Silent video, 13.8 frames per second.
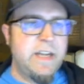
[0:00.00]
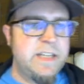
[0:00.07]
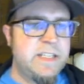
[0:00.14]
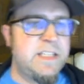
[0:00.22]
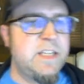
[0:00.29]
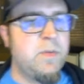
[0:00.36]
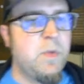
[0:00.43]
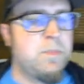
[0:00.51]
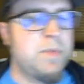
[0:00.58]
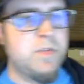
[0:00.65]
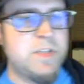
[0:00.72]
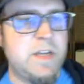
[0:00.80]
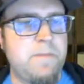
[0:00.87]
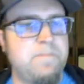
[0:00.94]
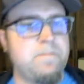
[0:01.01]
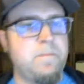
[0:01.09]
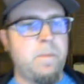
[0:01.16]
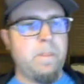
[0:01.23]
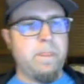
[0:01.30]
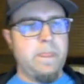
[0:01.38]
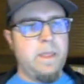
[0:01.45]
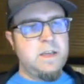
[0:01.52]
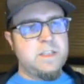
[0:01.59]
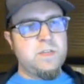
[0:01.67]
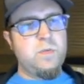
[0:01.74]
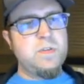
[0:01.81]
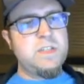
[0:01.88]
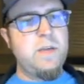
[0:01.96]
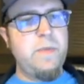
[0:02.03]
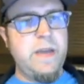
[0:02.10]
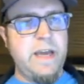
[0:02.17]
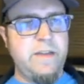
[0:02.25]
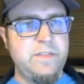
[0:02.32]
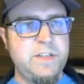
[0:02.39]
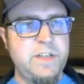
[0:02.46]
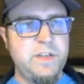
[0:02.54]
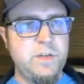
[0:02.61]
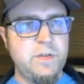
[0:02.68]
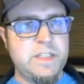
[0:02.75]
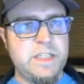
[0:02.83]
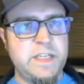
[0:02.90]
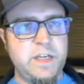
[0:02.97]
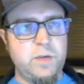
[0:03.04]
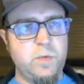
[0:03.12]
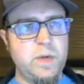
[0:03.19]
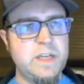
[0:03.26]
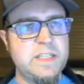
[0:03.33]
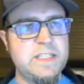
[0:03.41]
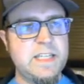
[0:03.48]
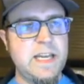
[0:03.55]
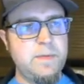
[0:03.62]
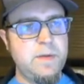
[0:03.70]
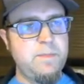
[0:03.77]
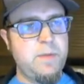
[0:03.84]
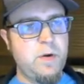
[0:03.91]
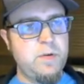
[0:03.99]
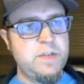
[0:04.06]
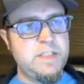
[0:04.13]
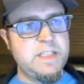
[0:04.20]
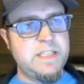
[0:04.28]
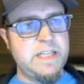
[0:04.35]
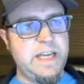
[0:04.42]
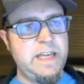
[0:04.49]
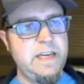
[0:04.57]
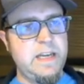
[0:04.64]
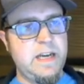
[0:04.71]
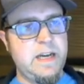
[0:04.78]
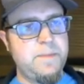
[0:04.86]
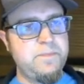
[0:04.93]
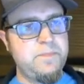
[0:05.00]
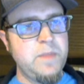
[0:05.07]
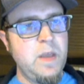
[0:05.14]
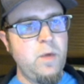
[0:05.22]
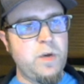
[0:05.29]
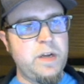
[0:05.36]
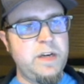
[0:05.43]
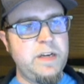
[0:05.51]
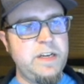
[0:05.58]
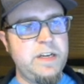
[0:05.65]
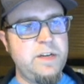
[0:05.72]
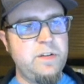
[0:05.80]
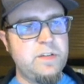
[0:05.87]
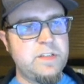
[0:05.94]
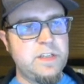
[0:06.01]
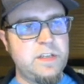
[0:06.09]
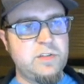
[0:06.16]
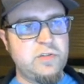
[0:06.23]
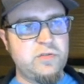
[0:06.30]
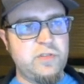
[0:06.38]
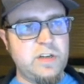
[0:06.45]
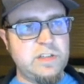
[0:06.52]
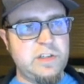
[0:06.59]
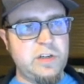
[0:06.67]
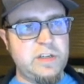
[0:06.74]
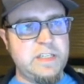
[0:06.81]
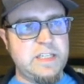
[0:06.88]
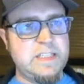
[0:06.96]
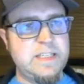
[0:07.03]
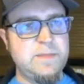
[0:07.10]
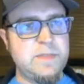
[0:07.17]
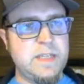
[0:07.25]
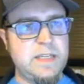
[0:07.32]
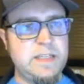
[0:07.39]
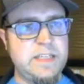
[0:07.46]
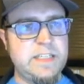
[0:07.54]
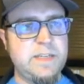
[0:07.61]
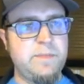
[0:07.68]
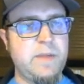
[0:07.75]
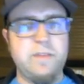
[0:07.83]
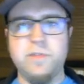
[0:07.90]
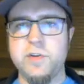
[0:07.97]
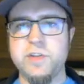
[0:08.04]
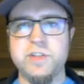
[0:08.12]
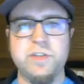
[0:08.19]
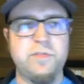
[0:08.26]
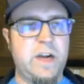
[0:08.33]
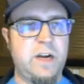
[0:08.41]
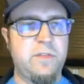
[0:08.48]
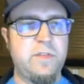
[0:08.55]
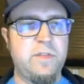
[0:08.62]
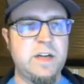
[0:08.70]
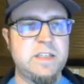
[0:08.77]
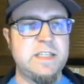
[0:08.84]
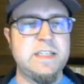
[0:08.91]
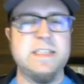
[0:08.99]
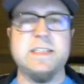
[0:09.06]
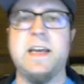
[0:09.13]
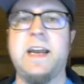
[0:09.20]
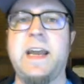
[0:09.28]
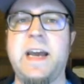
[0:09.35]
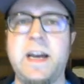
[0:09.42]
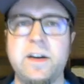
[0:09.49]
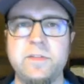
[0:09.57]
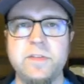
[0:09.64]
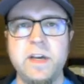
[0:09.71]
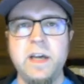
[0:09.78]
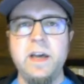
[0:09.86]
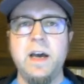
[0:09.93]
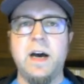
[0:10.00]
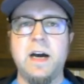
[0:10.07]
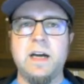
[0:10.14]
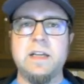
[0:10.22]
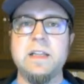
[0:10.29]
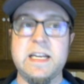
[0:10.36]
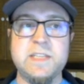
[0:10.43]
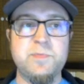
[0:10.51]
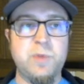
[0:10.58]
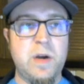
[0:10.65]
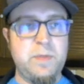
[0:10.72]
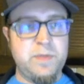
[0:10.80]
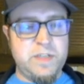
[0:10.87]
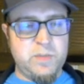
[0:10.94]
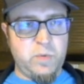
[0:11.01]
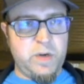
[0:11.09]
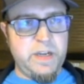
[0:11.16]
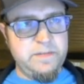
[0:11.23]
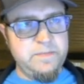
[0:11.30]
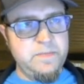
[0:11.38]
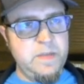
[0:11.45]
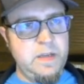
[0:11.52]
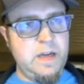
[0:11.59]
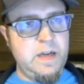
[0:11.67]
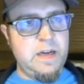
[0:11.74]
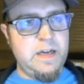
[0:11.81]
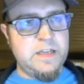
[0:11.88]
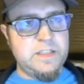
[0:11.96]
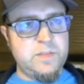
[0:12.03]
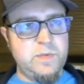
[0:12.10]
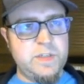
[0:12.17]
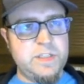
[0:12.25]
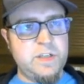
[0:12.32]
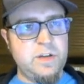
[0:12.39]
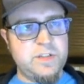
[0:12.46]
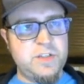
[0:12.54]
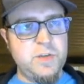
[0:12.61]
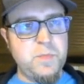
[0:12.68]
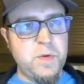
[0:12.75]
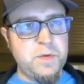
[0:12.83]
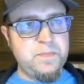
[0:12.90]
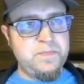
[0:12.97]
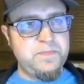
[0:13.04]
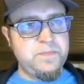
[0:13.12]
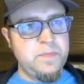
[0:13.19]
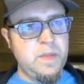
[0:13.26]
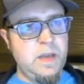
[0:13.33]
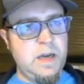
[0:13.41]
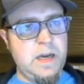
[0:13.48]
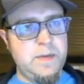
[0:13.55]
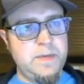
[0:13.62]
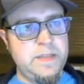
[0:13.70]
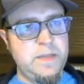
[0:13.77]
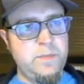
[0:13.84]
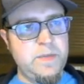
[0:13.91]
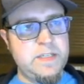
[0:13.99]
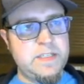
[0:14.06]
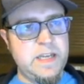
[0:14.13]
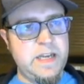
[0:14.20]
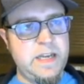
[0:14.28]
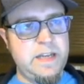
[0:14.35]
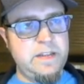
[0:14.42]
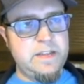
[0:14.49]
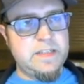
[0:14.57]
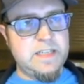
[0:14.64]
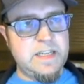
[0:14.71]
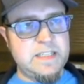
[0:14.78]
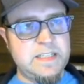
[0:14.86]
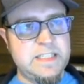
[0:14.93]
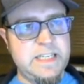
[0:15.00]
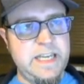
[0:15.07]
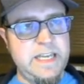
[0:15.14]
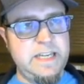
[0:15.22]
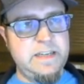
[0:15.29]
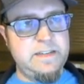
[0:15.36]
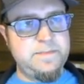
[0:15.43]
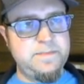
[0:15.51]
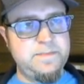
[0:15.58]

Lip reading: and see what blows up. So we'll say we have a to-do list here. We're going to set up component state. We're going to need to do this in constructor because it seems like, at least in my version of Firefox, it does not have class properties working. So we just call super, and then we say this.state